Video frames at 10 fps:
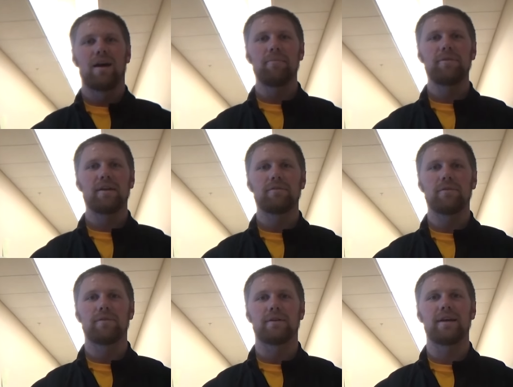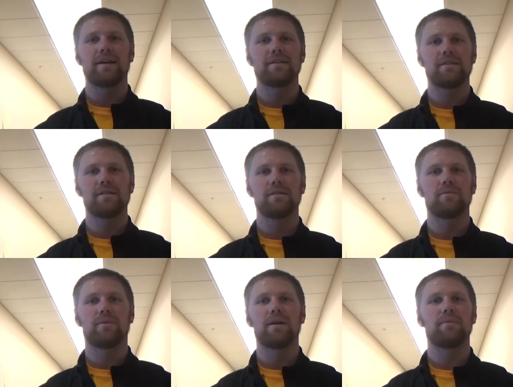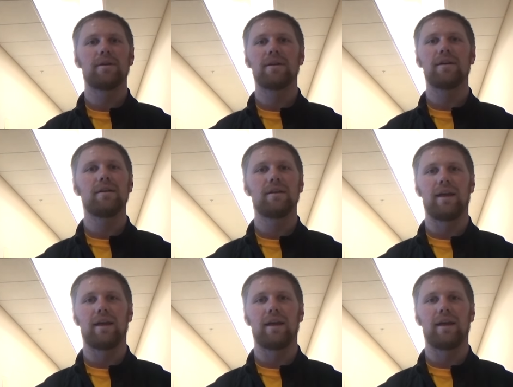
I'm thankful for Texas, Whataburger